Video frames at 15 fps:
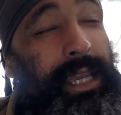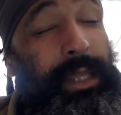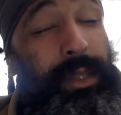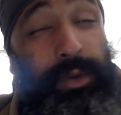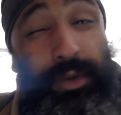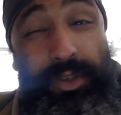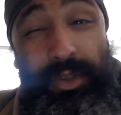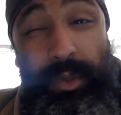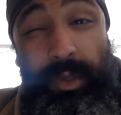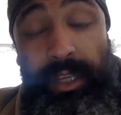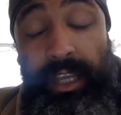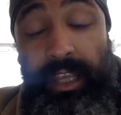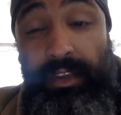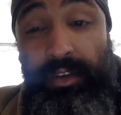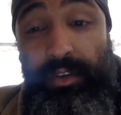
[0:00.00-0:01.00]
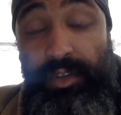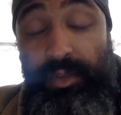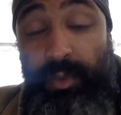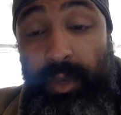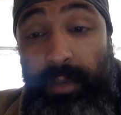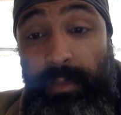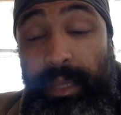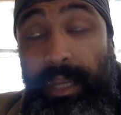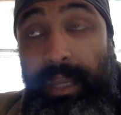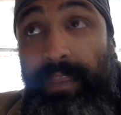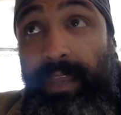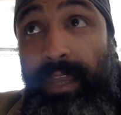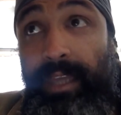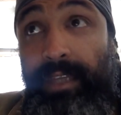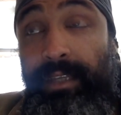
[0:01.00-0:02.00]
lunar solar calendar as well, meaning
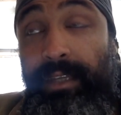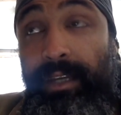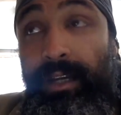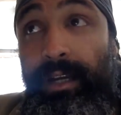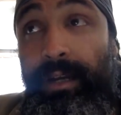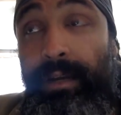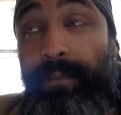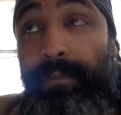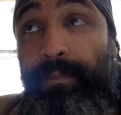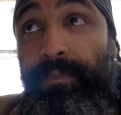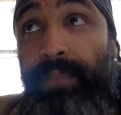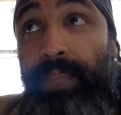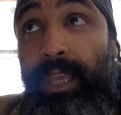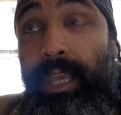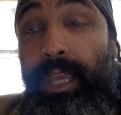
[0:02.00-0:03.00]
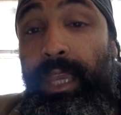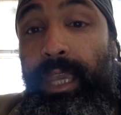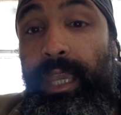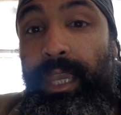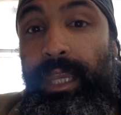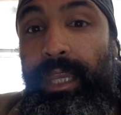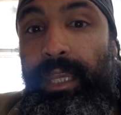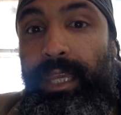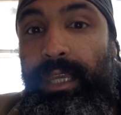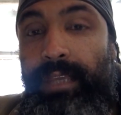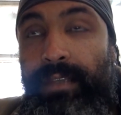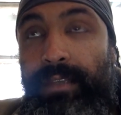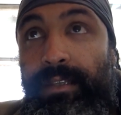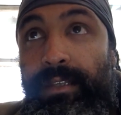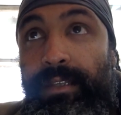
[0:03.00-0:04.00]
that it
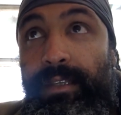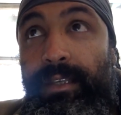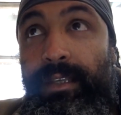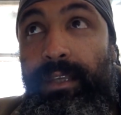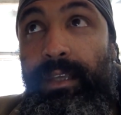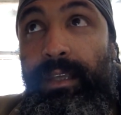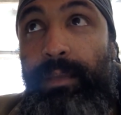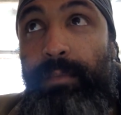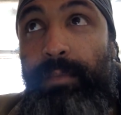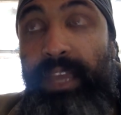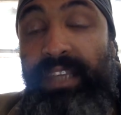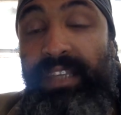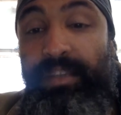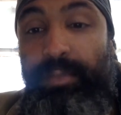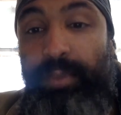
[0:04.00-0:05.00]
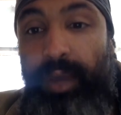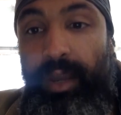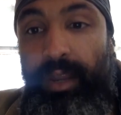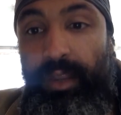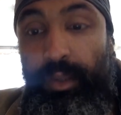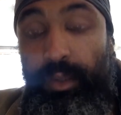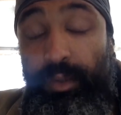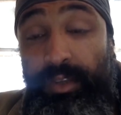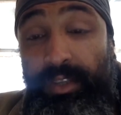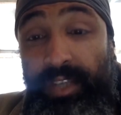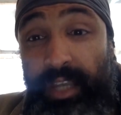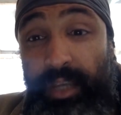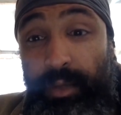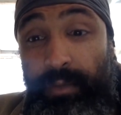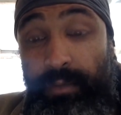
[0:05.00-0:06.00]
is based upon the lunar
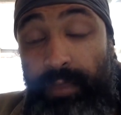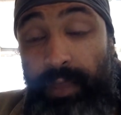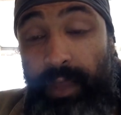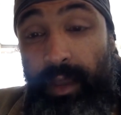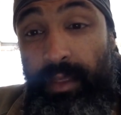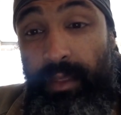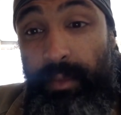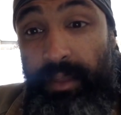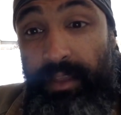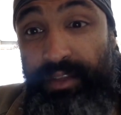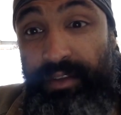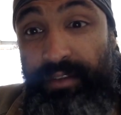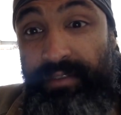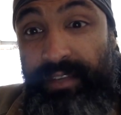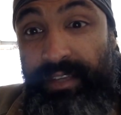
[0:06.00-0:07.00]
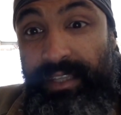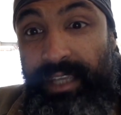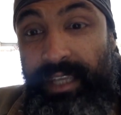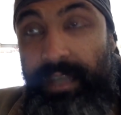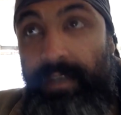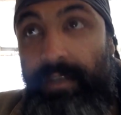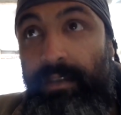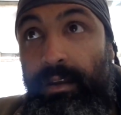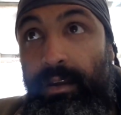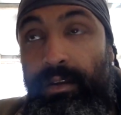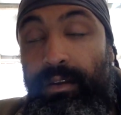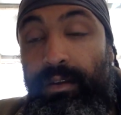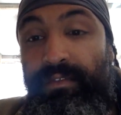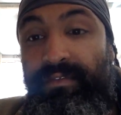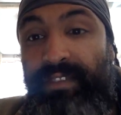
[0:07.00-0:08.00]
cycle. The months are
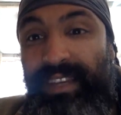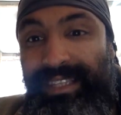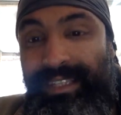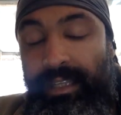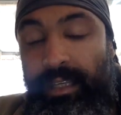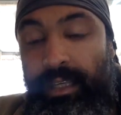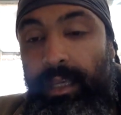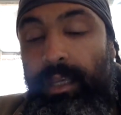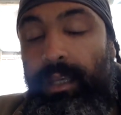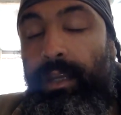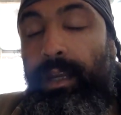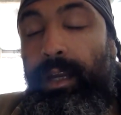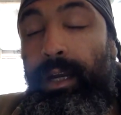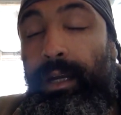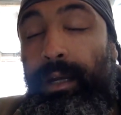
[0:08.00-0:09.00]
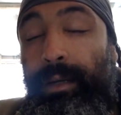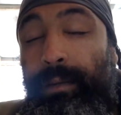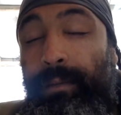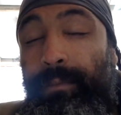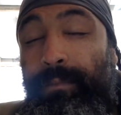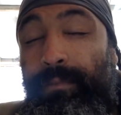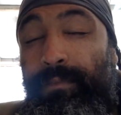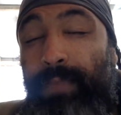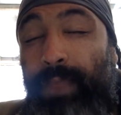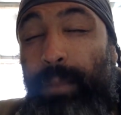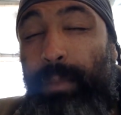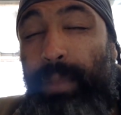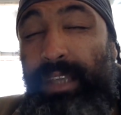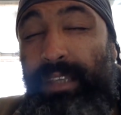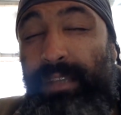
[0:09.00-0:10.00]
fixed, um,
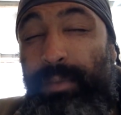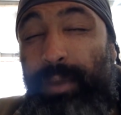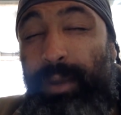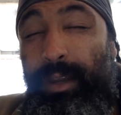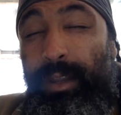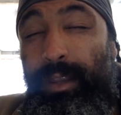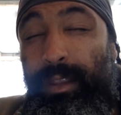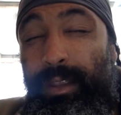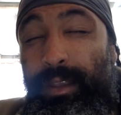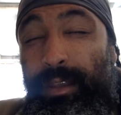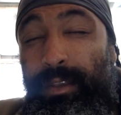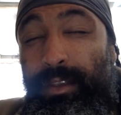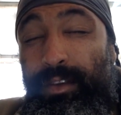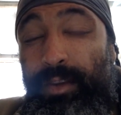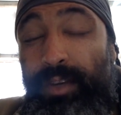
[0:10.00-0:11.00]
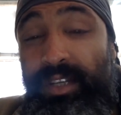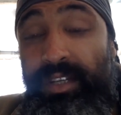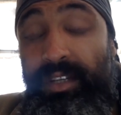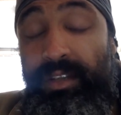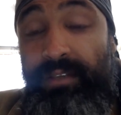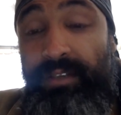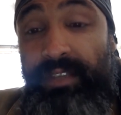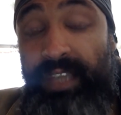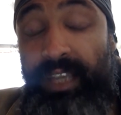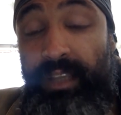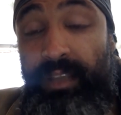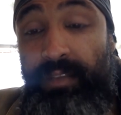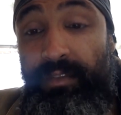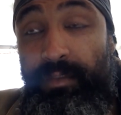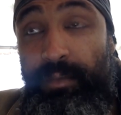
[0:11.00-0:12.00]
based upon the duration of the
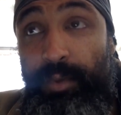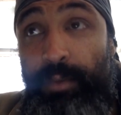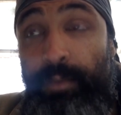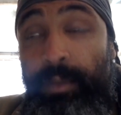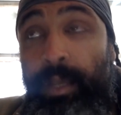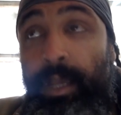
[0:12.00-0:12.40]
cycle of the moon.